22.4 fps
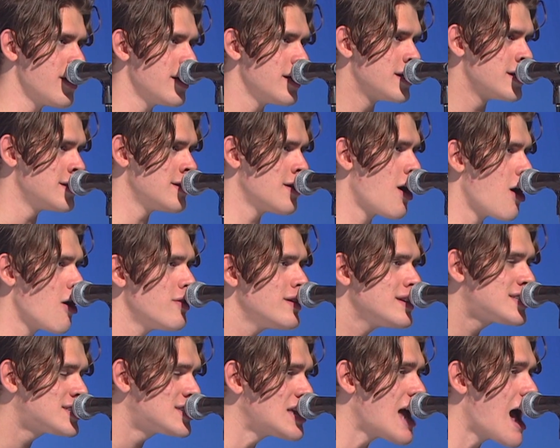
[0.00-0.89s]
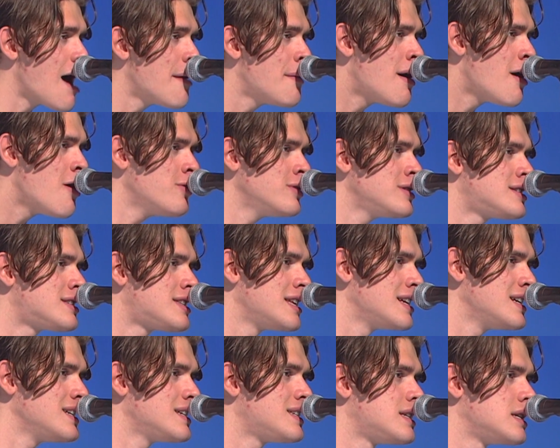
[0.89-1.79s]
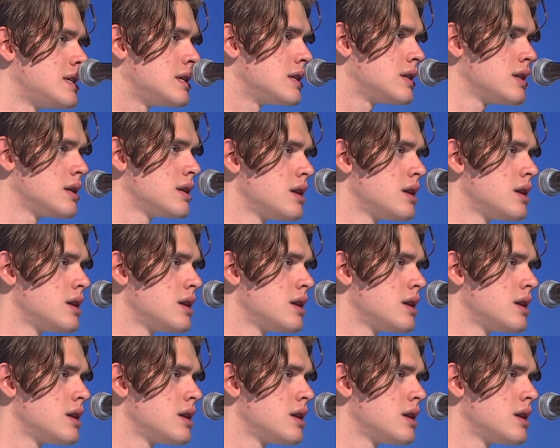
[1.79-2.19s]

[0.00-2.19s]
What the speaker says: and all the time I was thinking,